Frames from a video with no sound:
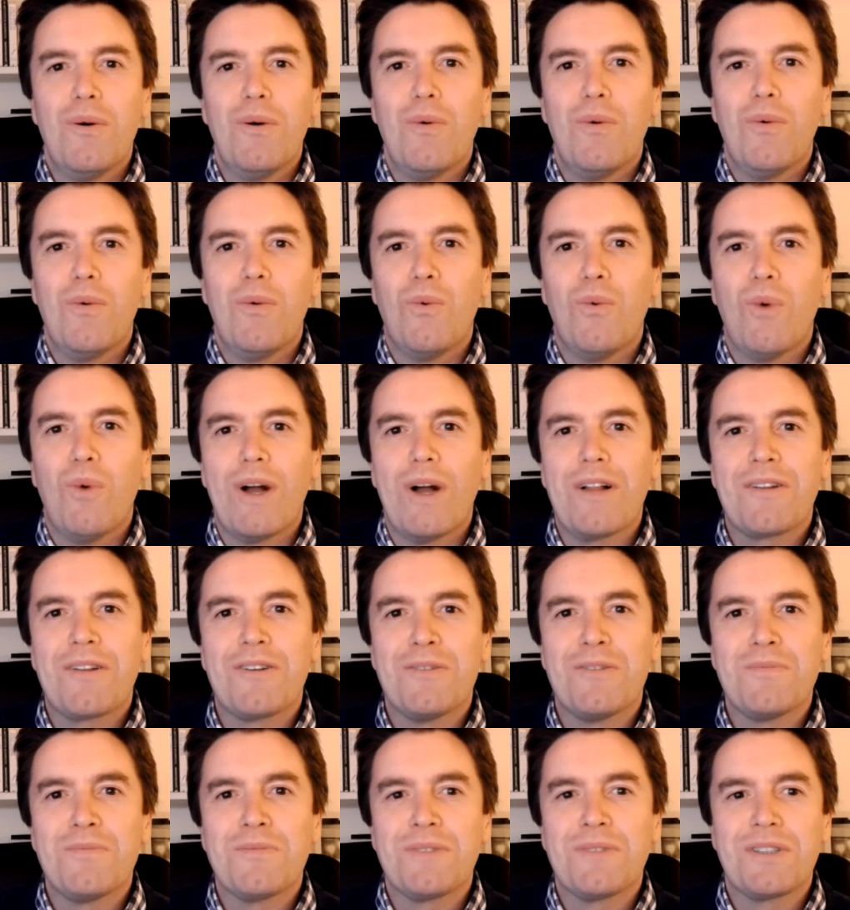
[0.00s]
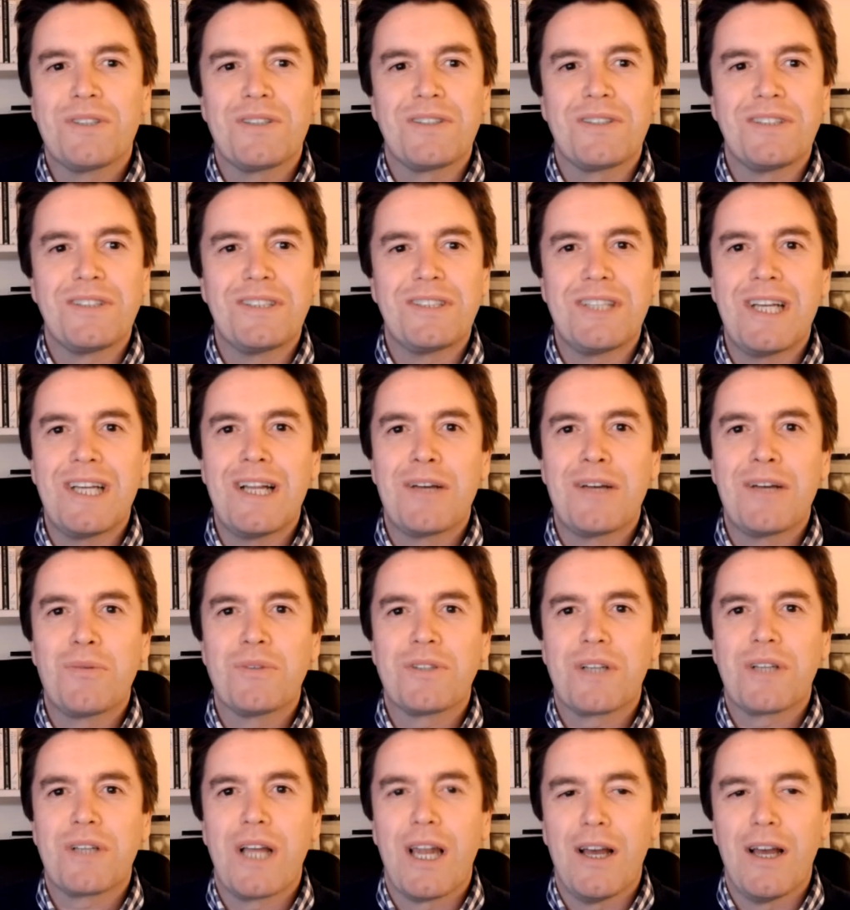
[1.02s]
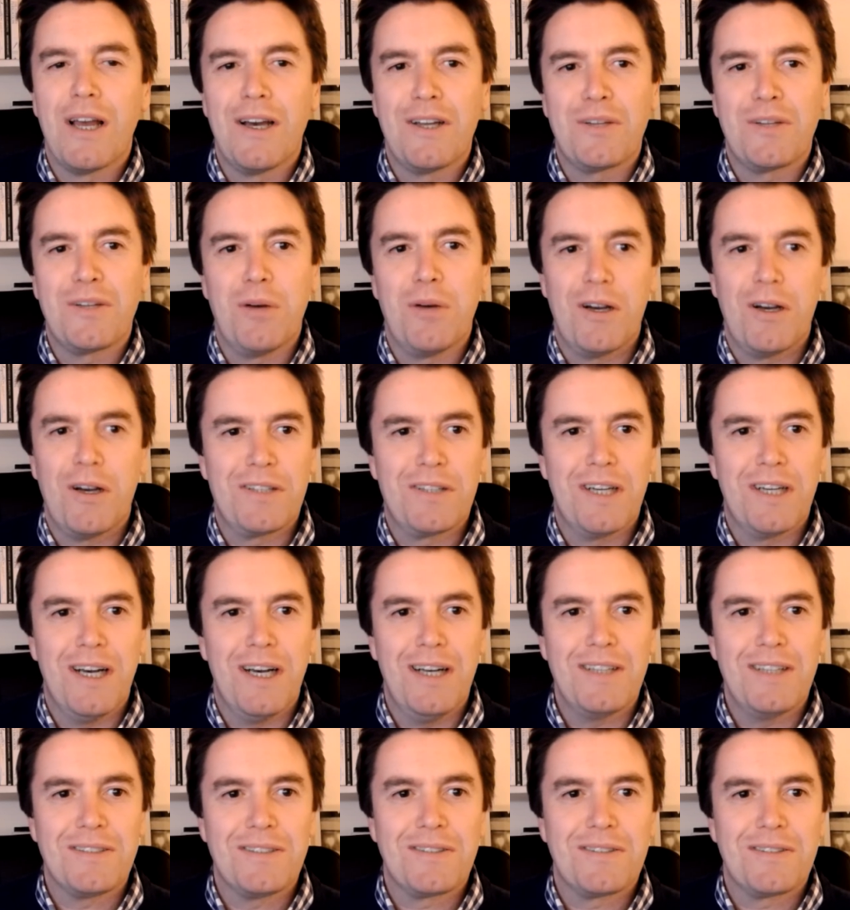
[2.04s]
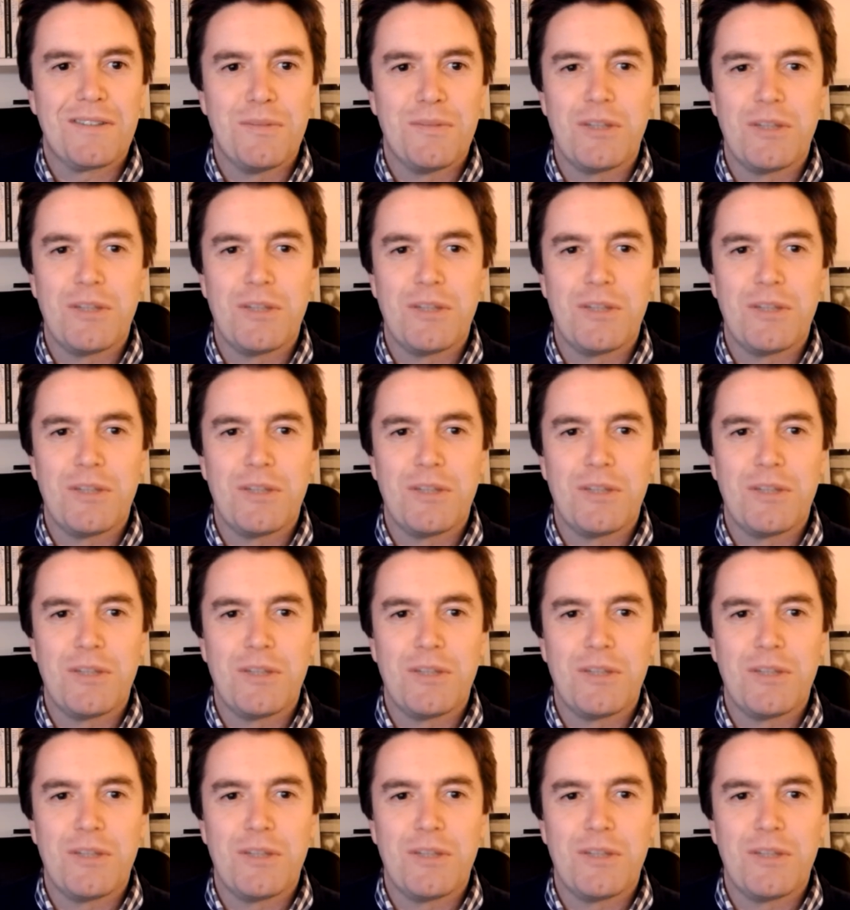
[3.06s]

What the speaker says: Welcome to the Dealing with Goliath podcast.